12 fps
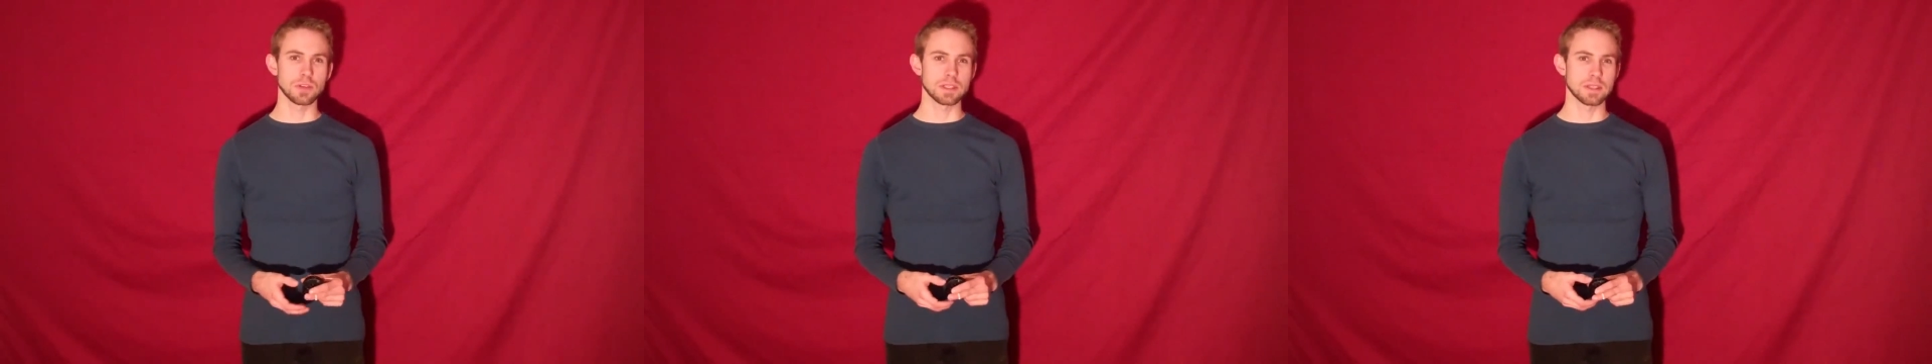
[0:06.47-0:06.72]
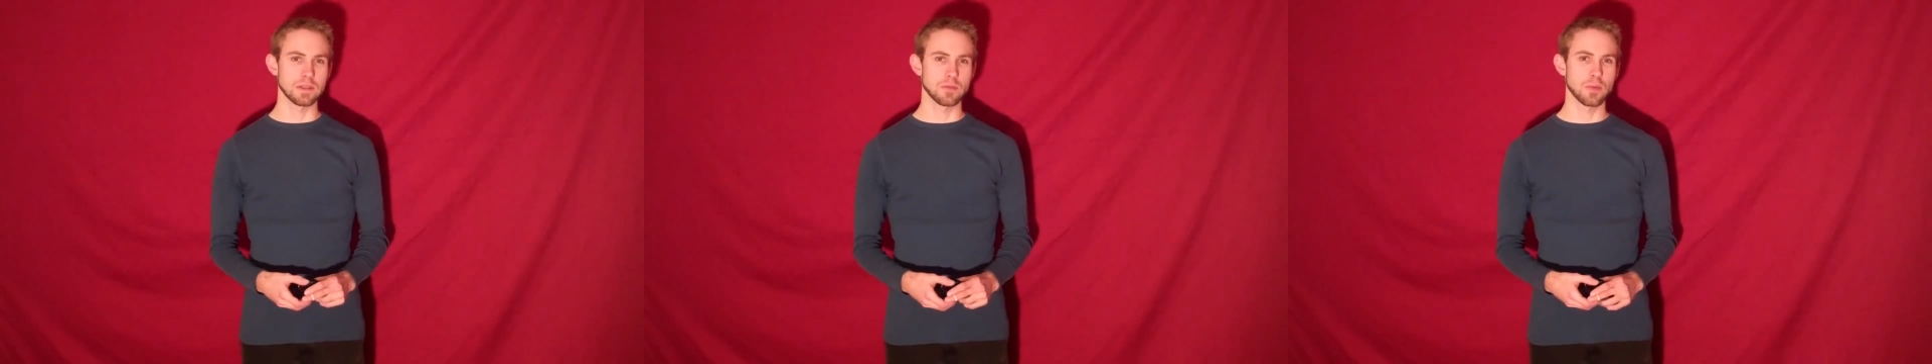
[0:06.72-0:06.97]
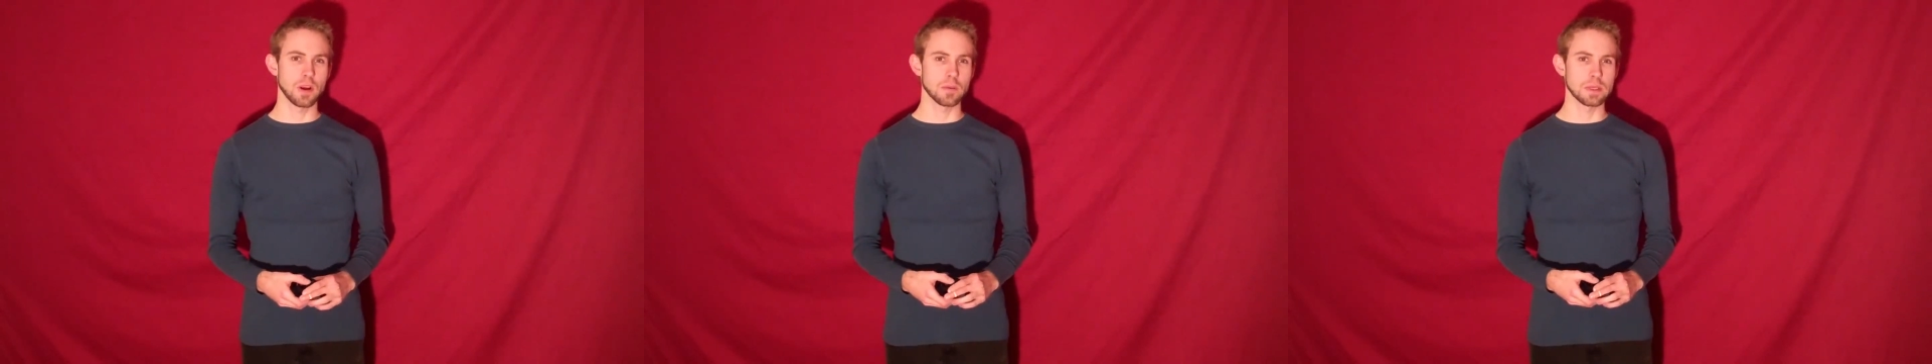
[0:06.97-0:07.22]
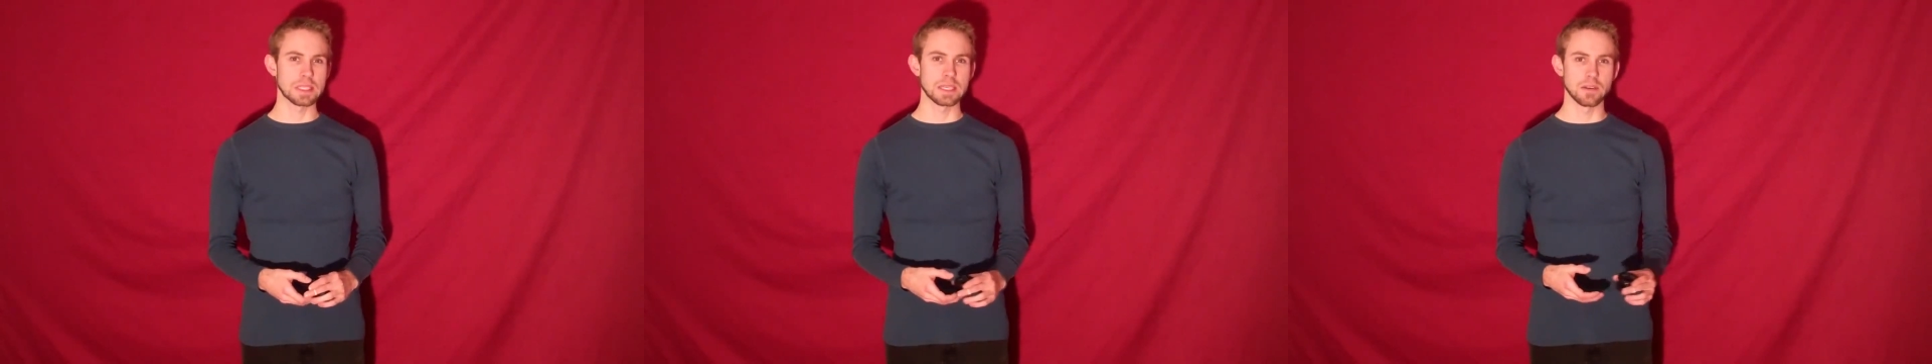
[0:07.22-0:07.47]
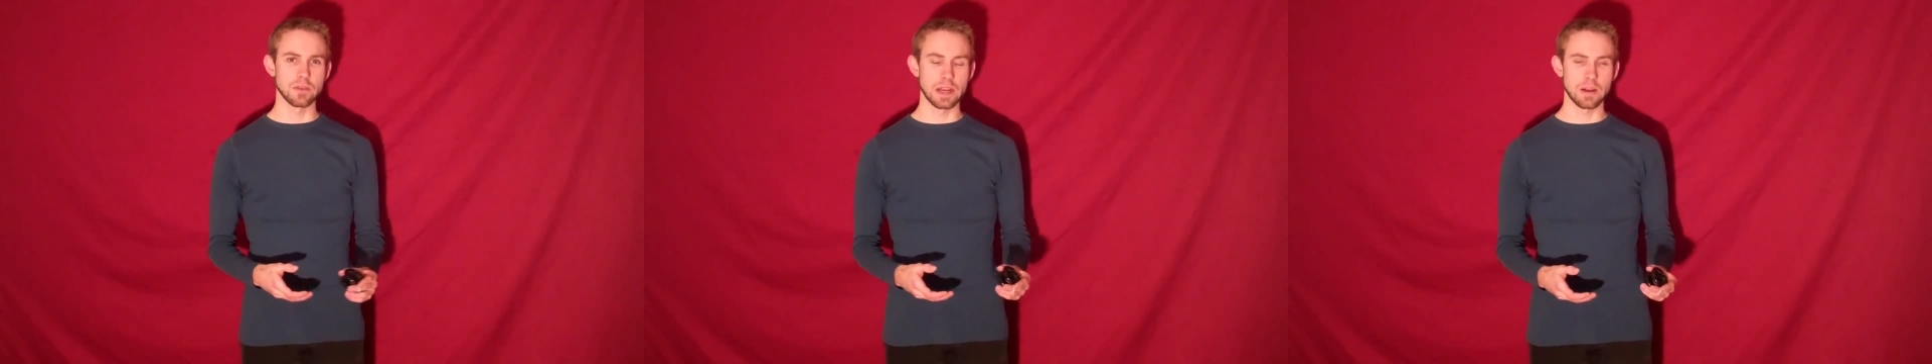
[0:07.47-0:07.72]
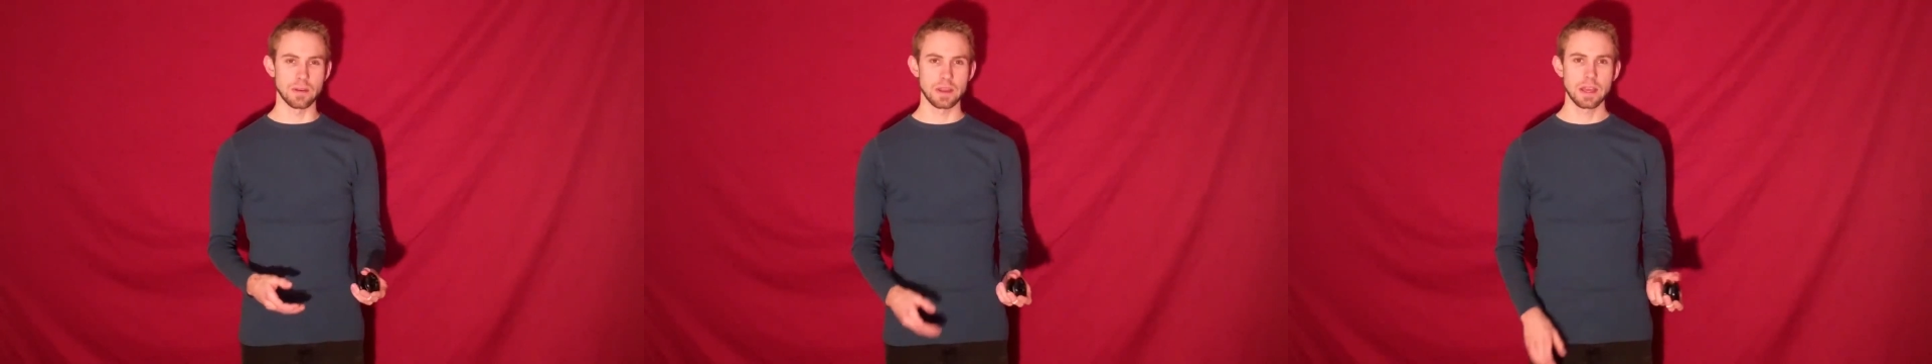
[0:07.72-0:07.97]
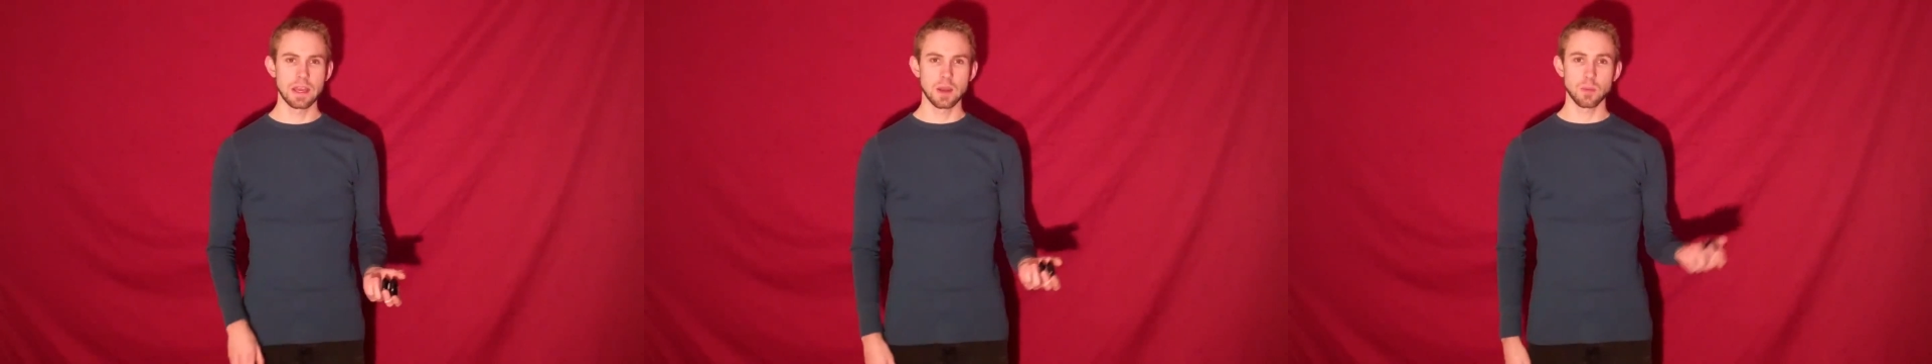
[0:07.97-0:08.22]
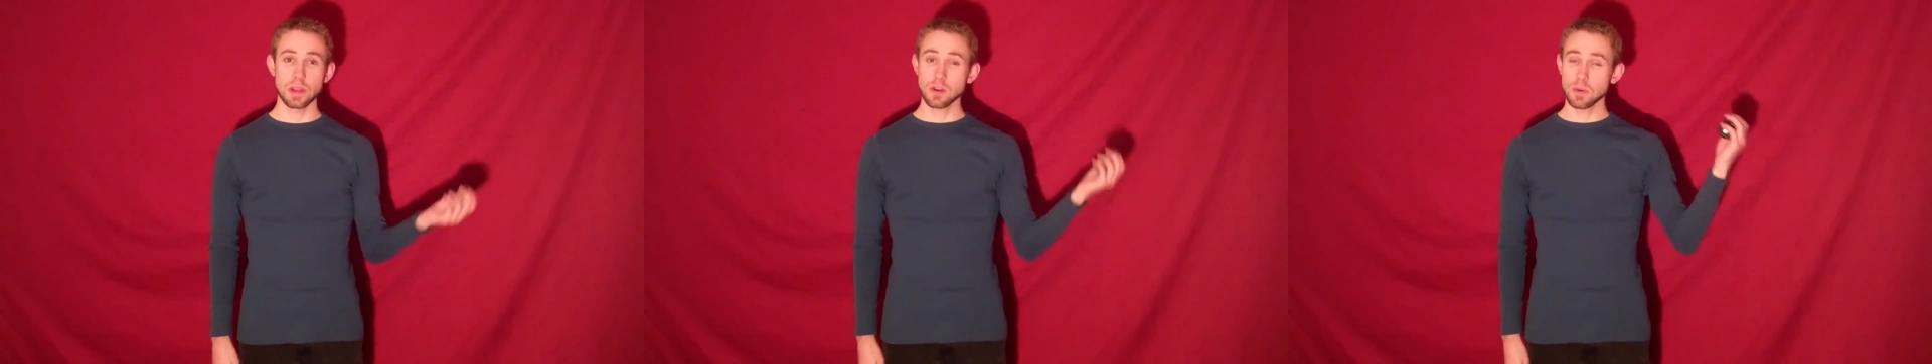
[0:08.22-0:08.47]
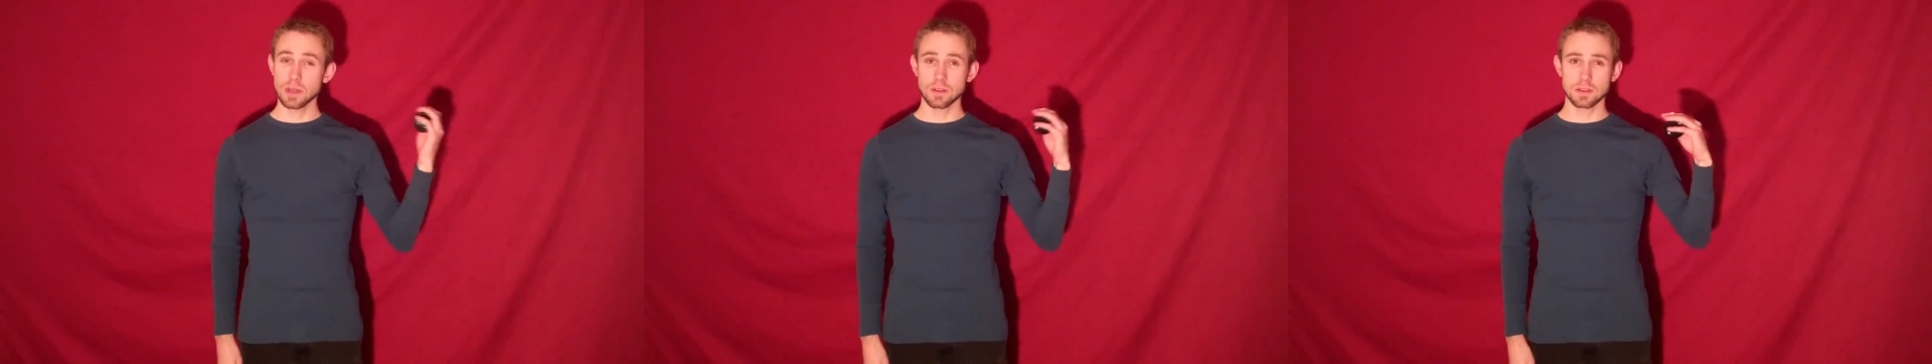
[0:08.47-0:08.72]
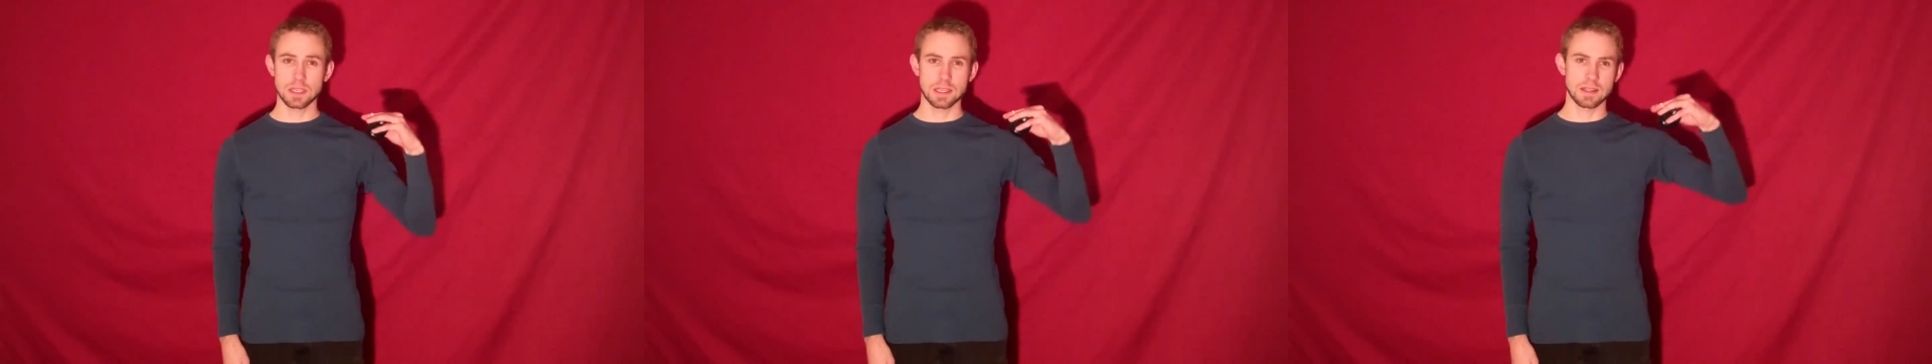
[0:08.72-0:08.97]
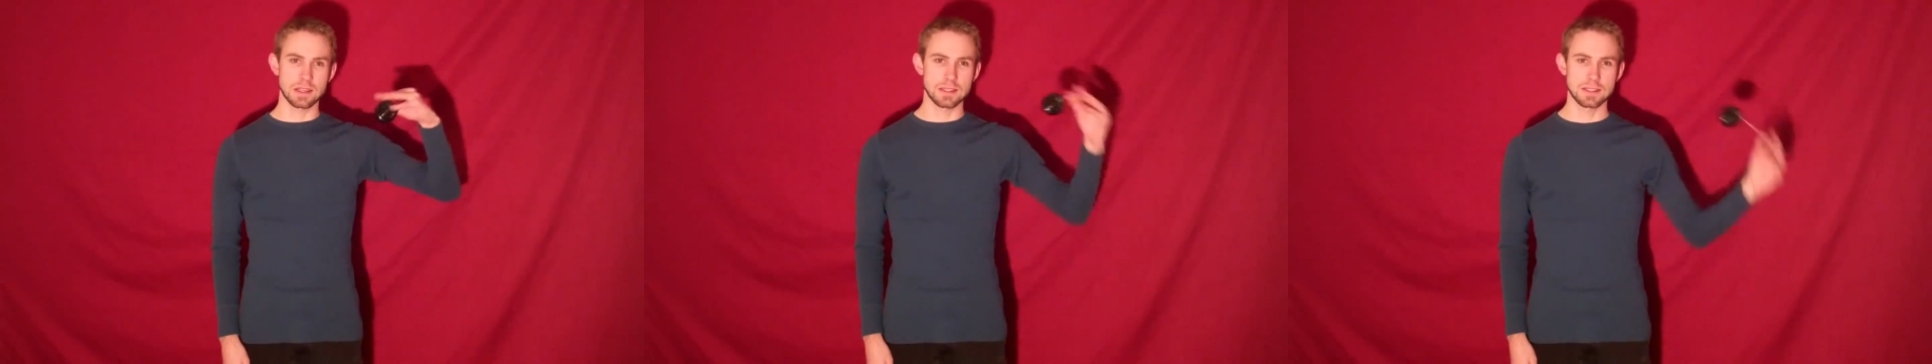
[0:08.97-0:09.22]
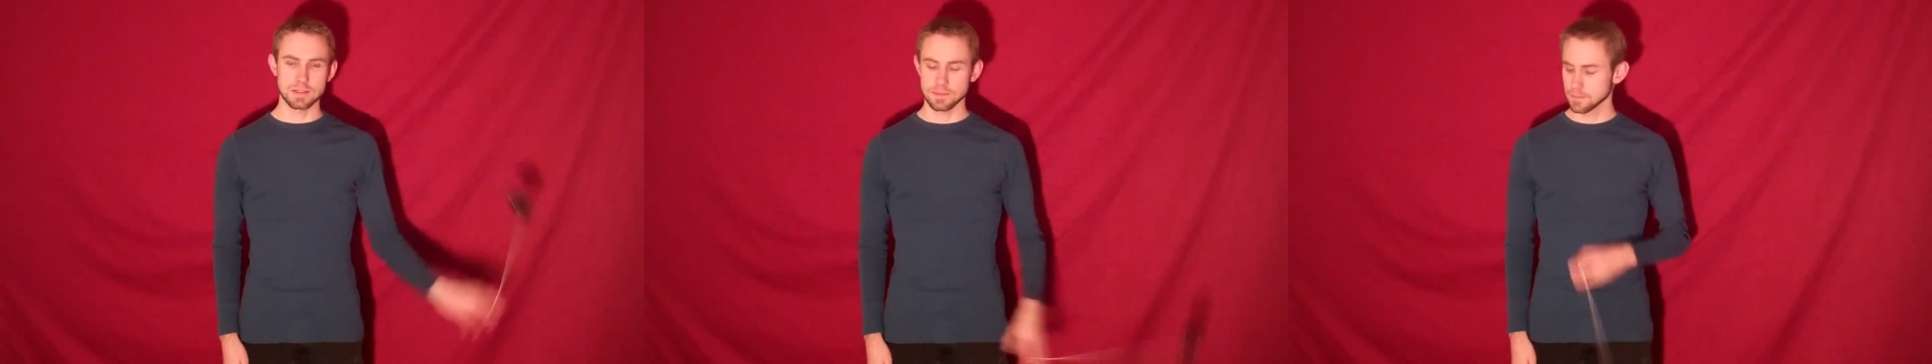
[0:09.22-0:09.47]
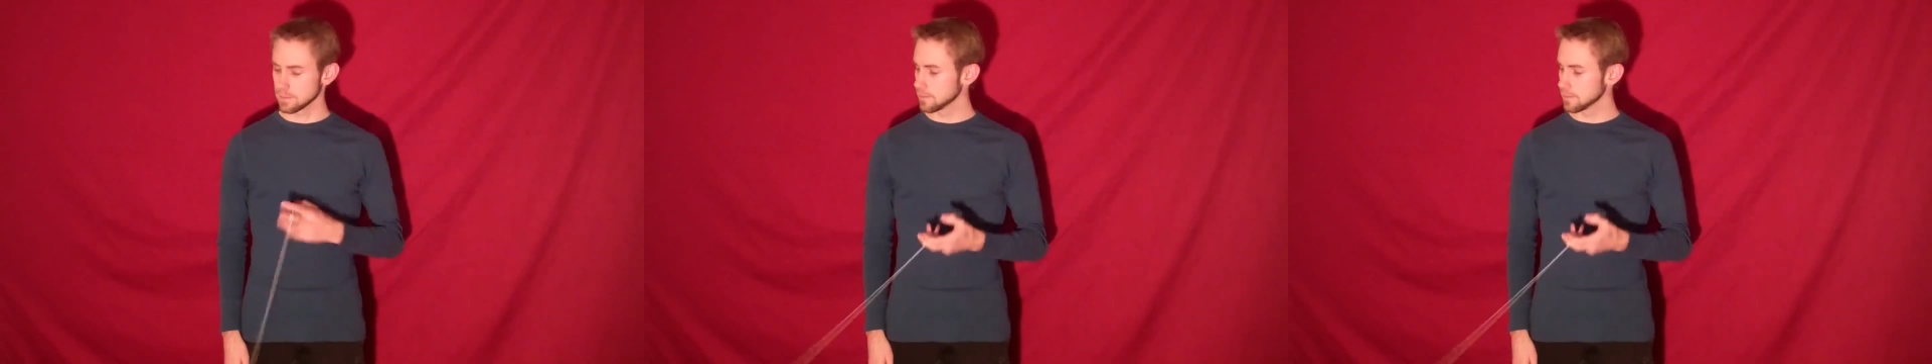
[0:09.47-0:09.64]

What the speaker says: tricks that you've probably seen around. Breakaway looks like this.